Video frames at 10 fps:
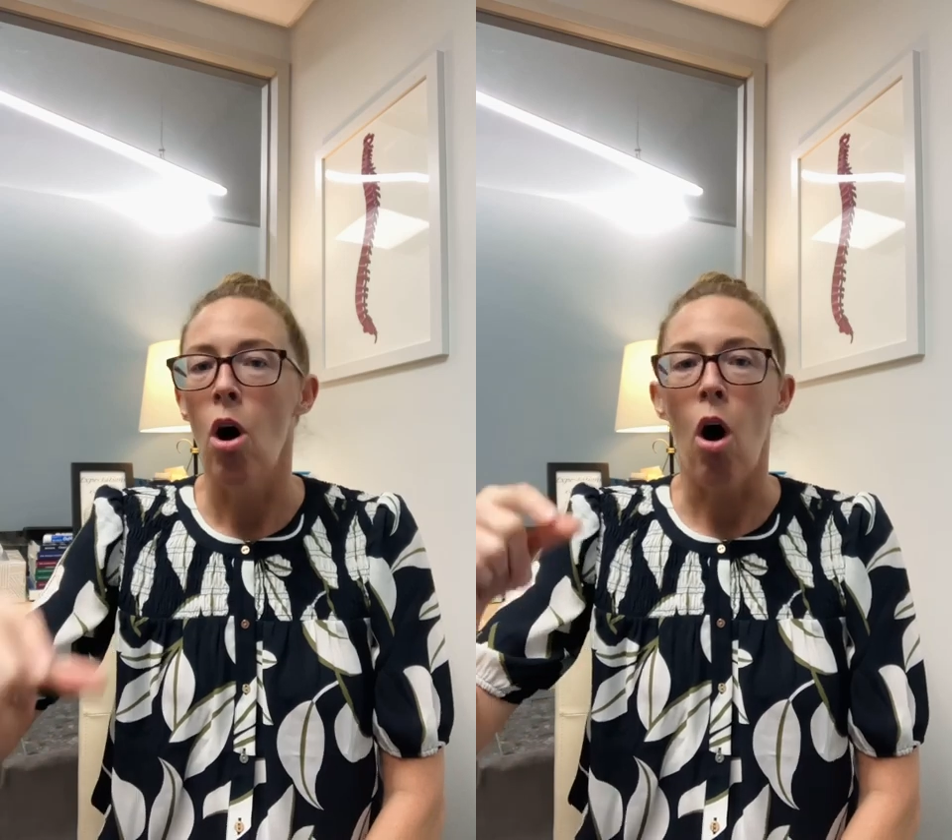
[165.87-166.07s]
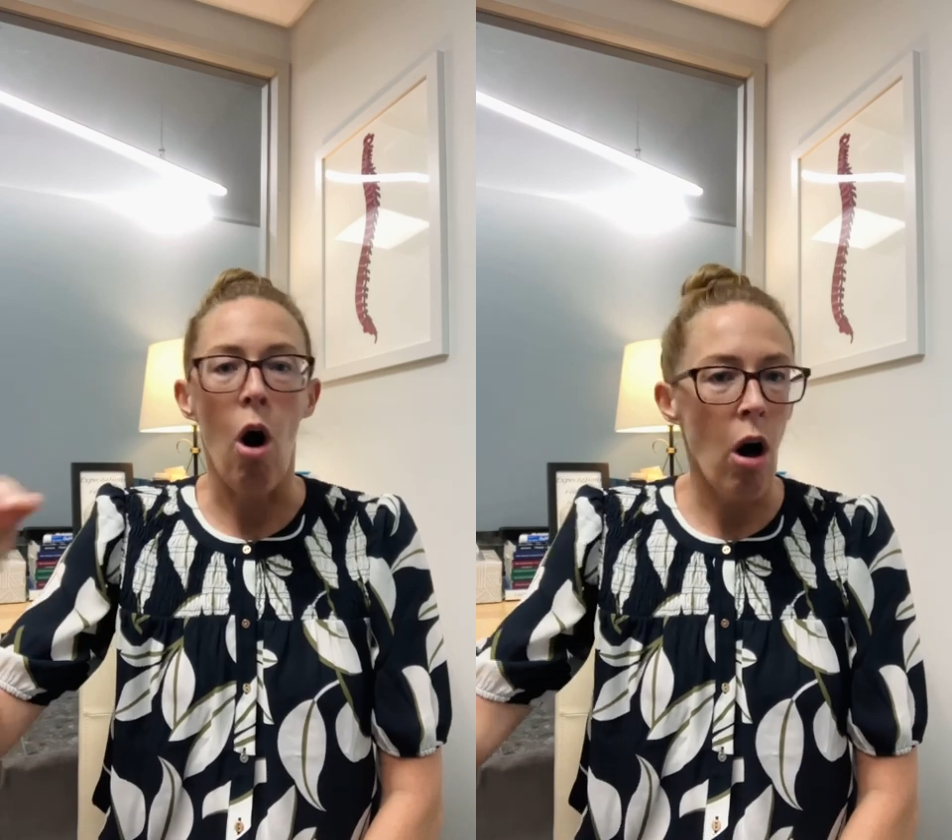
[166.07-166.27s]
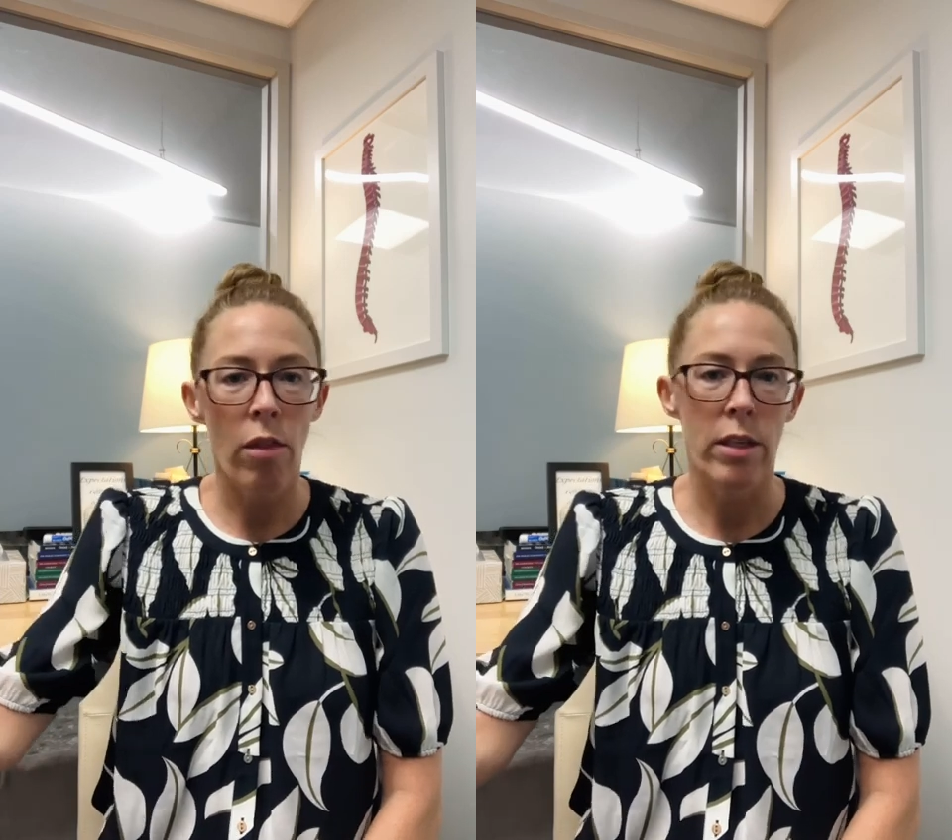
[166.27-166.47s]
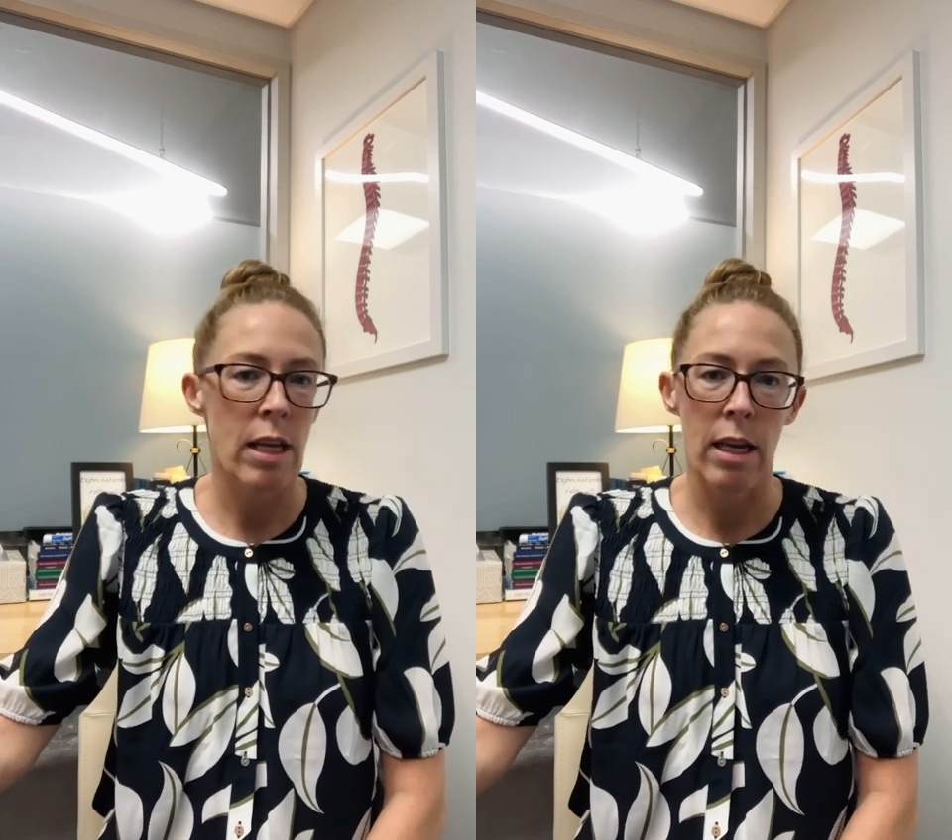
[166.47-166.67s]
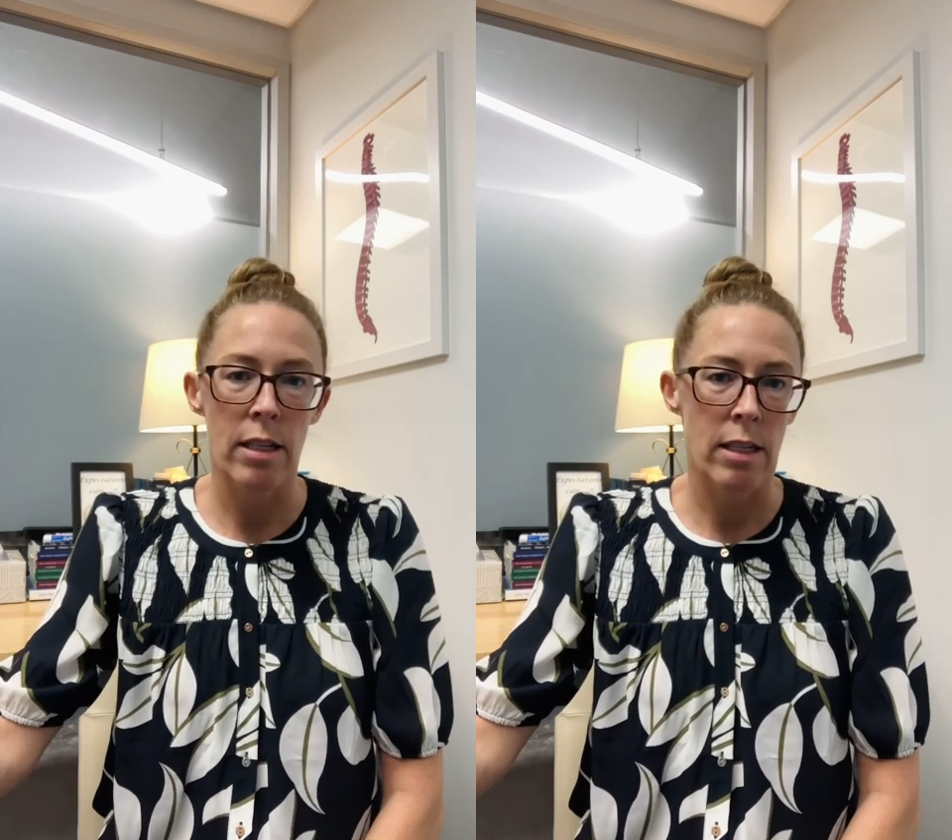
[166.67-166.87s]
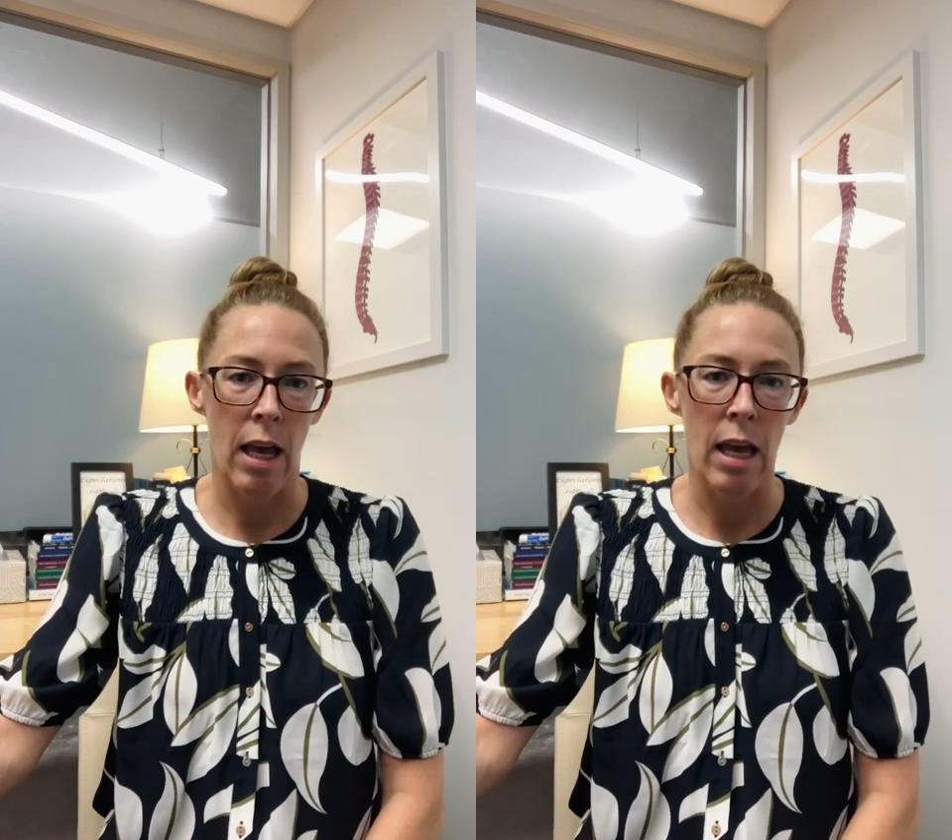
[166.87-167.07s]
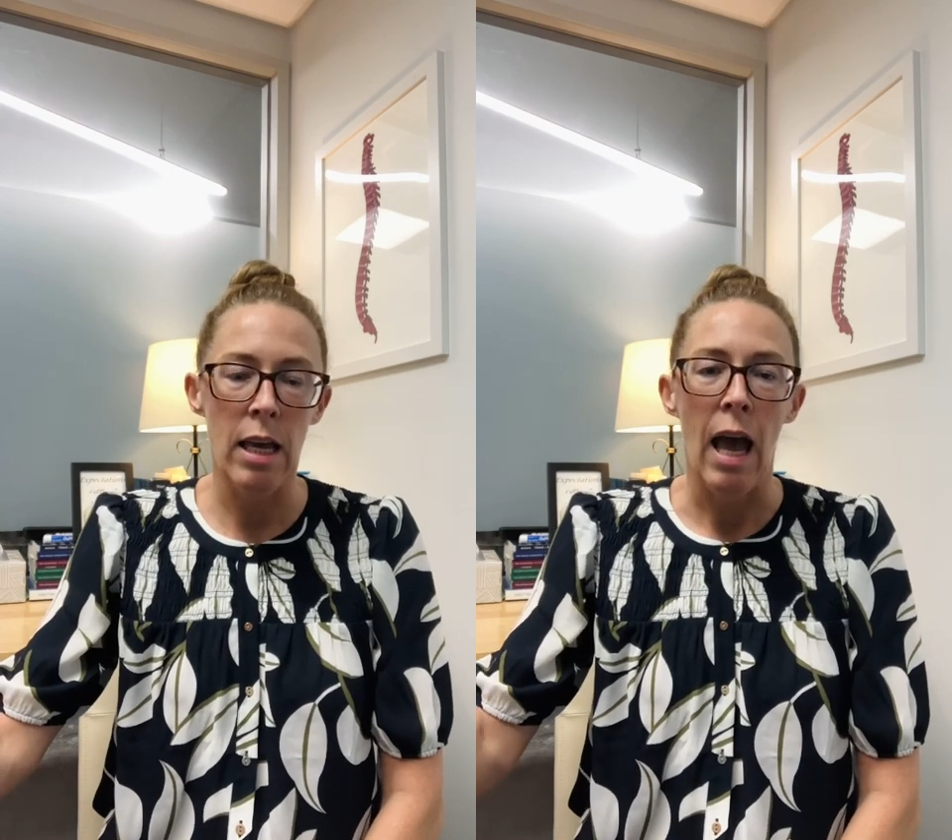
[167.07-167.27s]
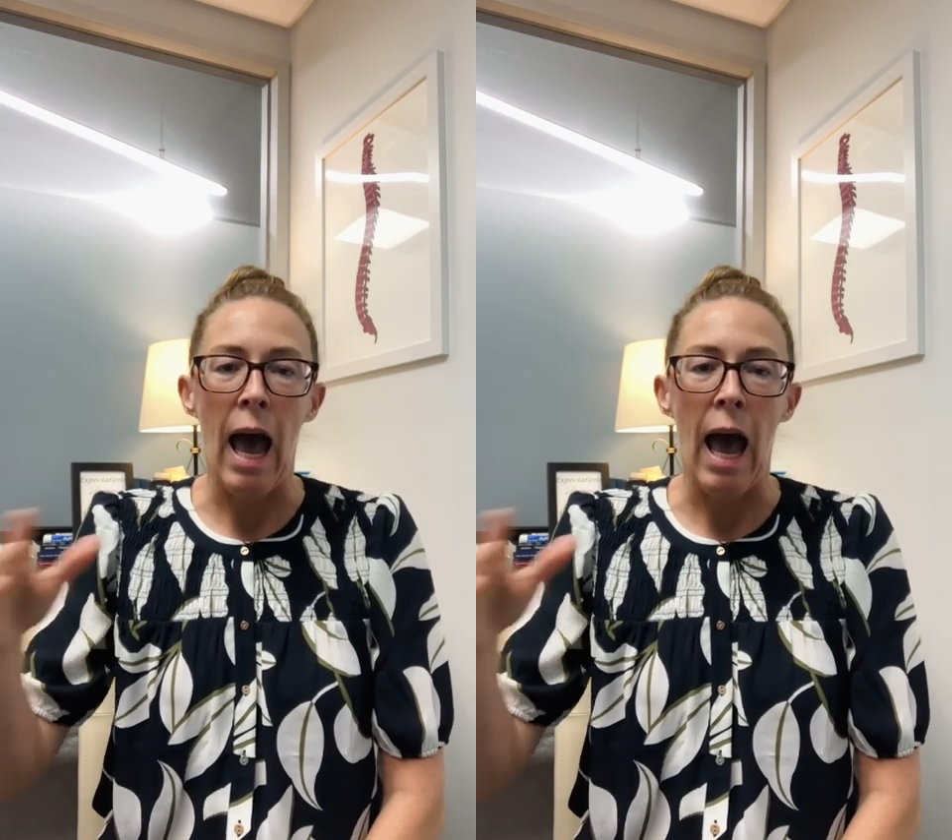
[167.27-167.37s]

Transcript: on the day-to-day